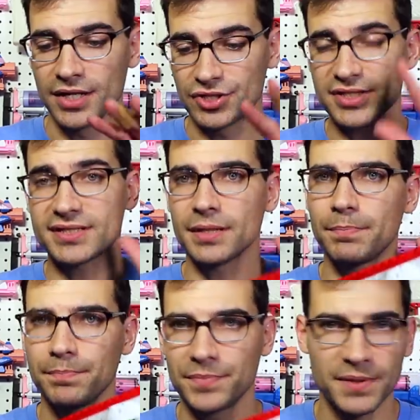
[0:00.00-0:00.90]
Just
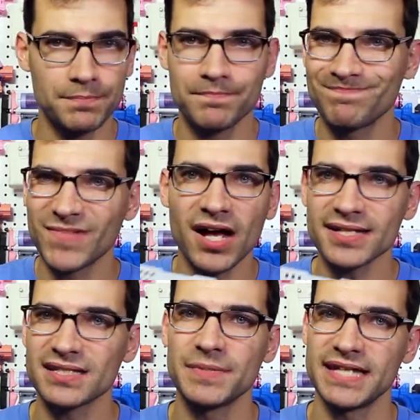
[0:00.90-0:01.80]
the
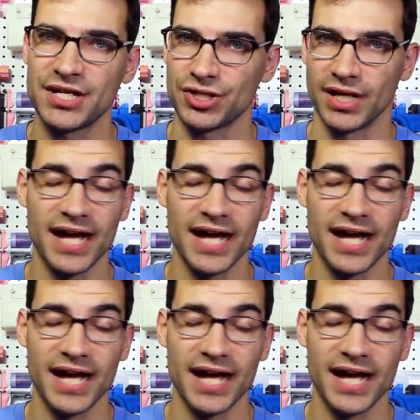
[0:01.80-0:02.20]
customization.